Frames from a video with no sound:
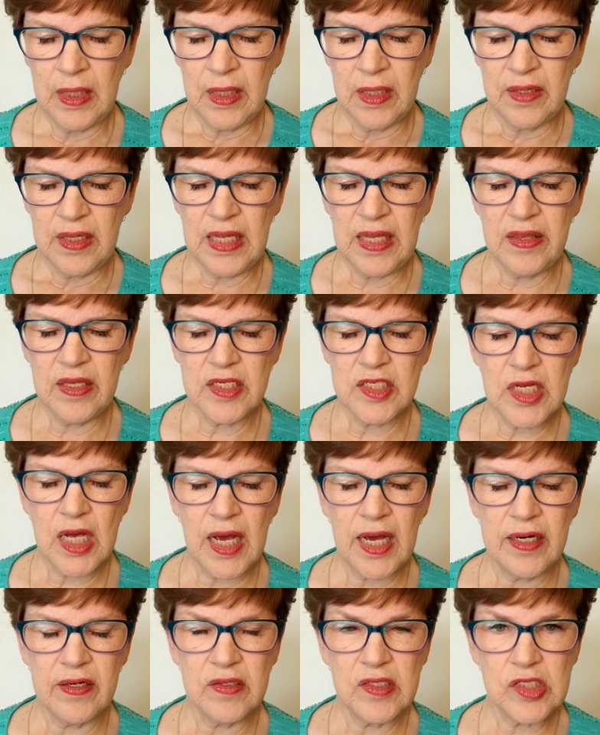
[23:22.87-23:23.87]
Then the
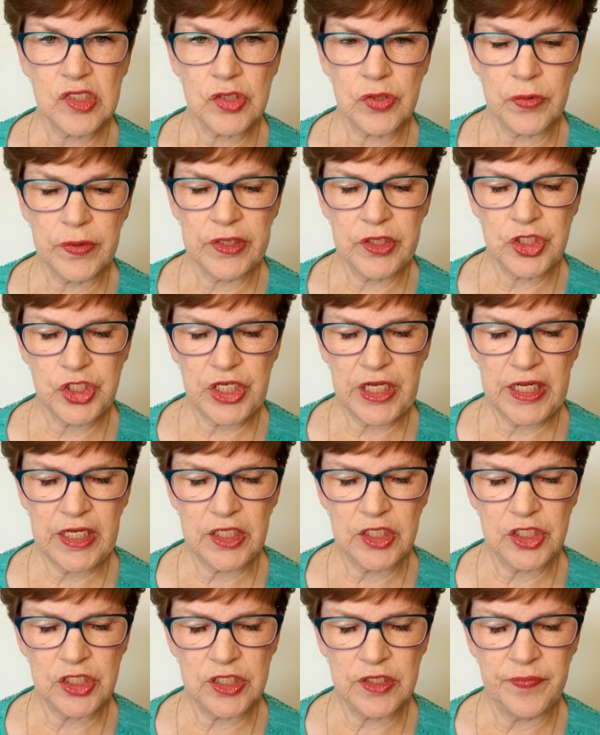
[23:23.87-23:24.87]
tide of the story
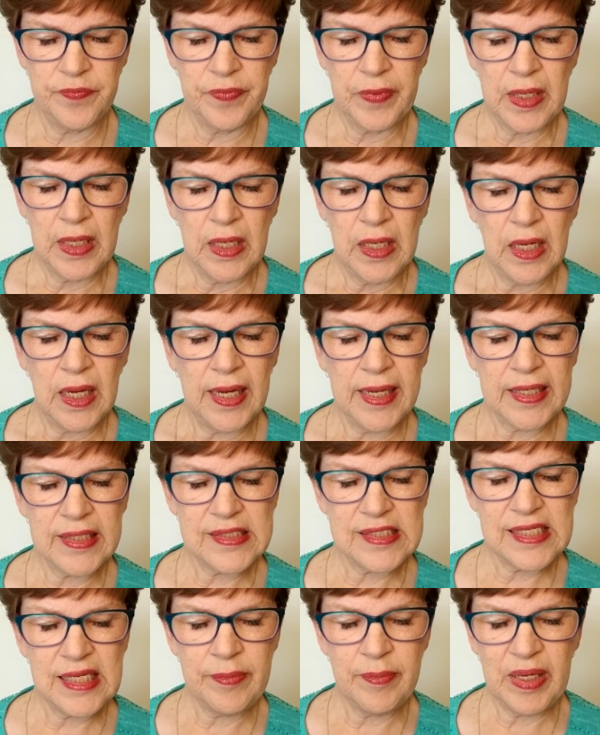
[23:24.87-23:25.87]
changed. I can
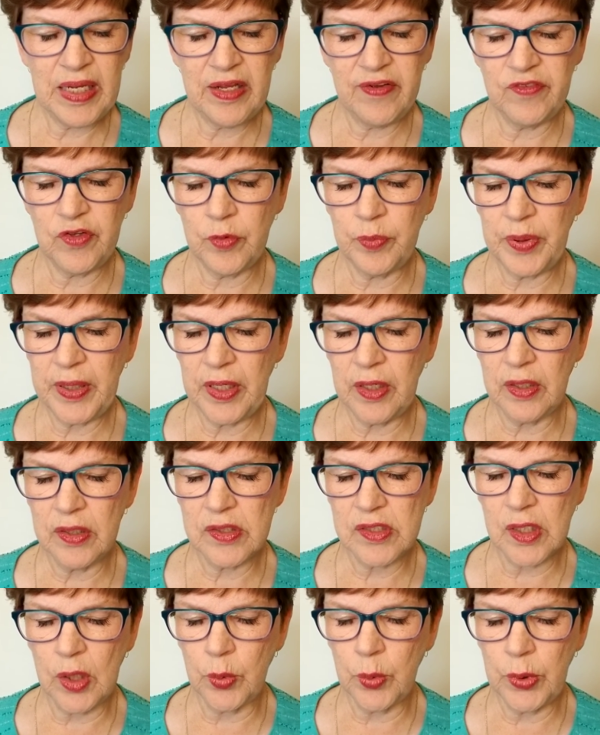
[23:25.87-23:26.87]
see many of you
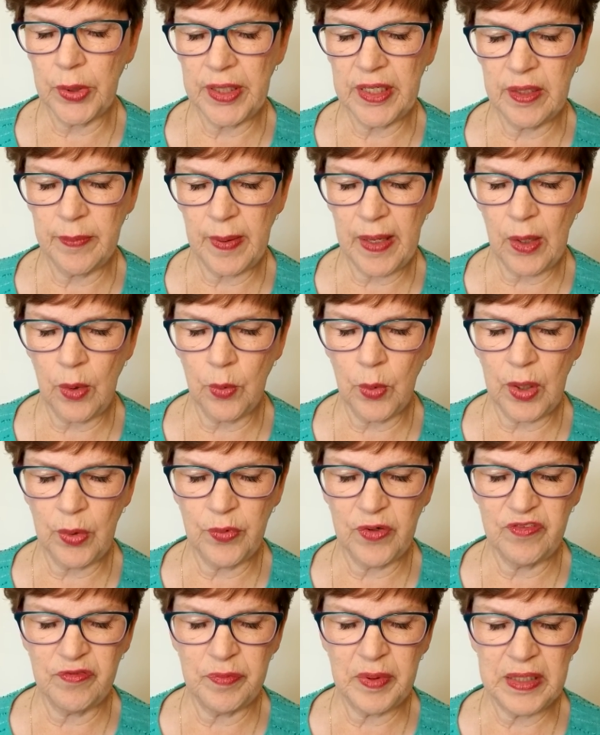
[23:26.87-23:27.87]
parents are worried about what
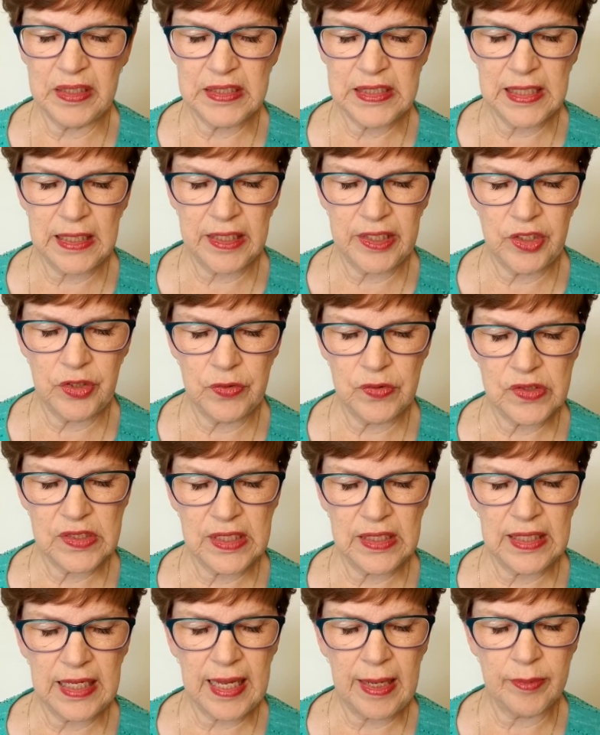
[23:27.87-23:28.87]
we've been telling you,
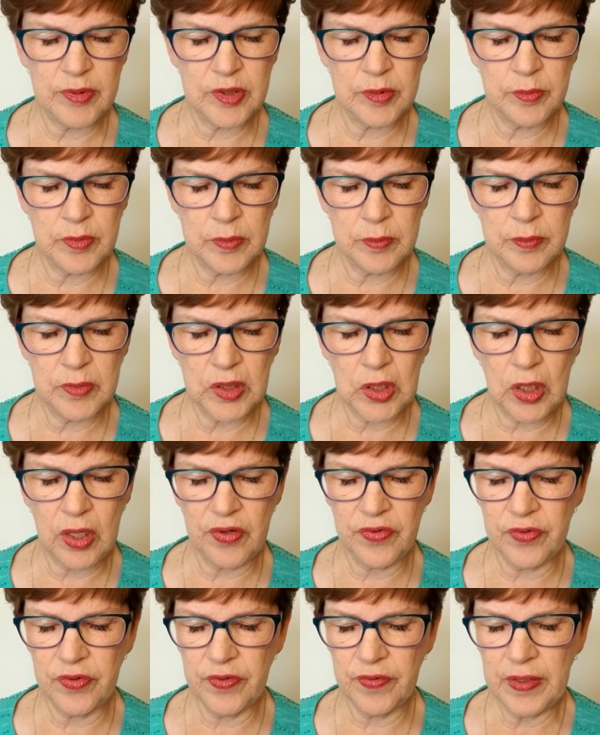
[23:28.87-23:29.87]
said Captain
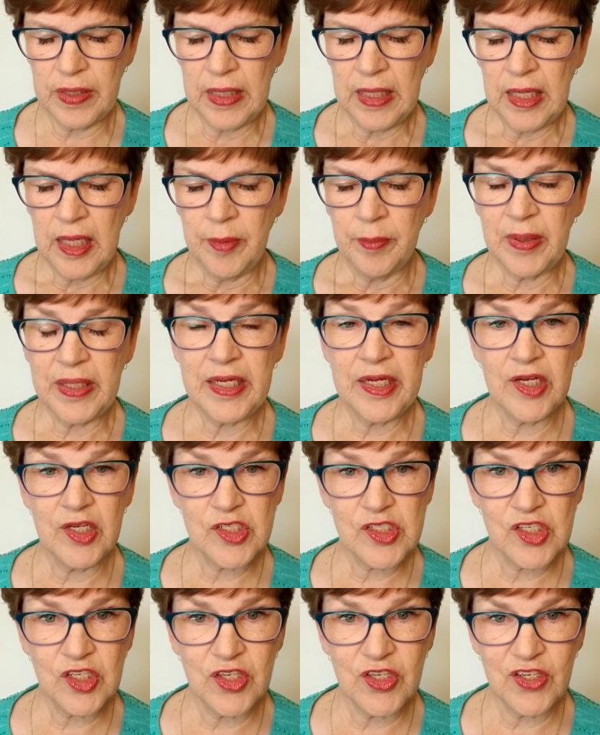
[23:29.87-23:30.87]
MacArthur. But here's
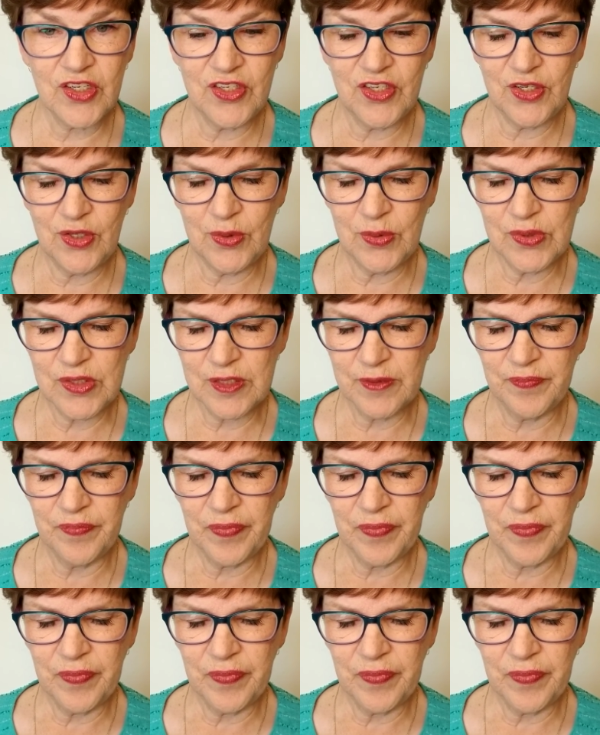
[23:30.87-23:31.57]
the good news.